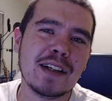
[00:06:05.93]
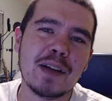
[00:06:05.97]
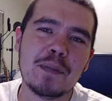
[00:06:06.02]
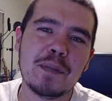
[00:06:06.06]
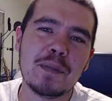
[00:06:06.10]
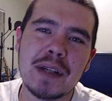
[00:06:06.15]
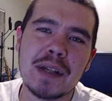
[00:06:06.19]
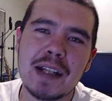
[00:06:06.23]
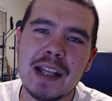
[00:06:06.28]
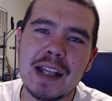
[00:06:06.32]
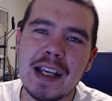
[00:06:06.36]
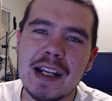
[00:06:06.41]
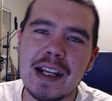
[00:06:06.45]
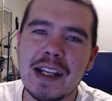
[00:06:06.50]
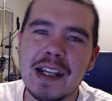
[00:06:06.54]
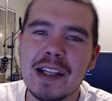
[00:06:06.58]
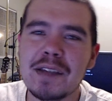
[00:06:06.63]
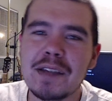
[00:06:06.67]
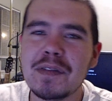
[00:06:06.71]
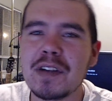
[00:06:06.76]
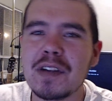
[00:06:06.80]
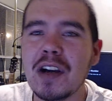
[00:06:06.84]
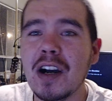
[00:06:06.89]
Bit
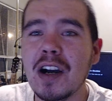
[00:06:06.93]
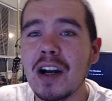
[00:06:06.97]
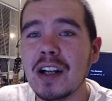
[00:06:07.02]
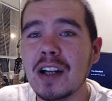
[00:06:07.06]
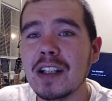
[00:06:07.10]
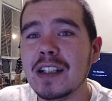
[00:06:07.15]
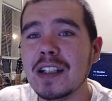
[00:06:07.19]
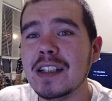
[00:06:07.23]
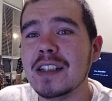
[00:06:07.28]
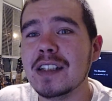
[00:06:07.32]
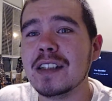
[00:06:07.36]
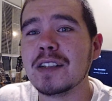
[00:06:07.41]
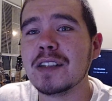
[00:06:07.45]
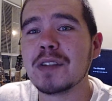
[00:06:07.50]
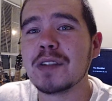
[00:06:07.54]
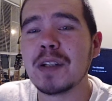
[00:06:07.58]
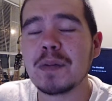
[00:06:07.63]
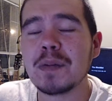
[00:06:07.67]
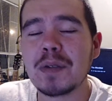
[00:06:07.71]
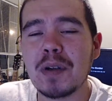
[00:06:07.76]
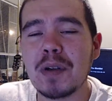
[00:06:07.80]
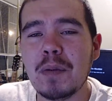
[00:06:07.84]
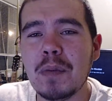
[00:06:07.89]
Native, Colin,
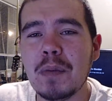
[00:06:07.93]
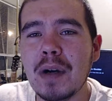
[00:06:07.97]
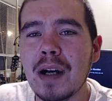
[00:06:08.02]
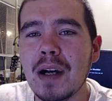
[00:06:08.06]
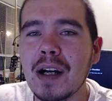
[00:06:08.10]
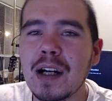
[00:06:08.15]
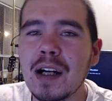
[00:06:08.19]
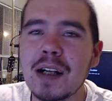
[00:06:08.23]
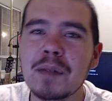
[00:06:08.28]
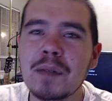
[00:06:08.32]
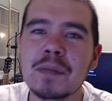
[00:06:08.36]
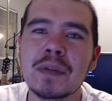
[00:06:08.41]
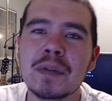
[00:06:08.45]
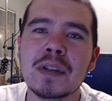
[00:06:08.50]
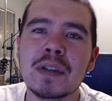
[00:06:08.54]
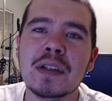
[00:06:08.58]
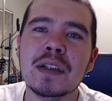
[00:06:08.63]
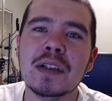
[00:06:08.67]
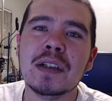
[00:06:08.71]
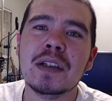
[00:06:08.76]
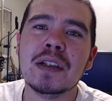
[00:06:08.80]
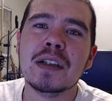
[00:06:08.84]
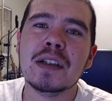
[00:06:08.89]
Crypto Mom,
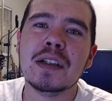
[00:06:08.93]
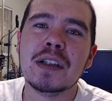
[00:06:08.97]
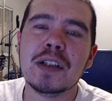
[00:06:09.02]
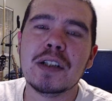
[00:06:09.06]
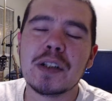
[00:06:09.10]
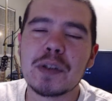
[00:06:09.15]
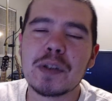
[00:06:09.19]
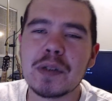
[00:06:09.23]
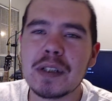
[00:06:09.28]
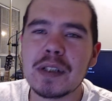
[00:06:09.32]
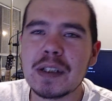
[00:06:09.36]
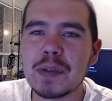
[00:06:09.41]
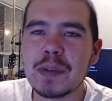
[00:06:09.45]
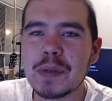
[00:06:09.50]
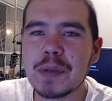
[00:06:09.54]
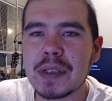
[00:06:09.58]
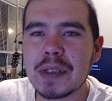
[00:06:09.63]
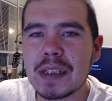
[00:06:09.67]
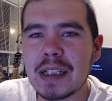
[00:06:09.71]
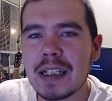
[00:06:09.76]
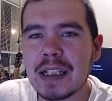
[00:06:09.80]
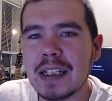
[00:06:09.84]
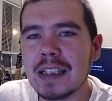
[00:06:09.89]
Grilling with
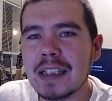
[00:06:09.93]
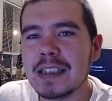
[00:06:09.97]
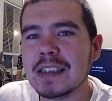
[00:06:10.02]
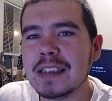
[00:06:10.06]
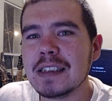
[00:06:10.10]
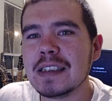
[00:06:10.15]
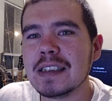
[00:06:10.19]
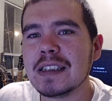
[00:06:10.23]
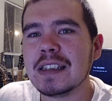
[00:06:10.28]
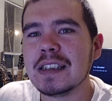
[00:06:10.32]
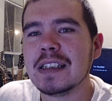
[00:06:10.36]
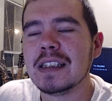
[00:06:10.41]
Guns.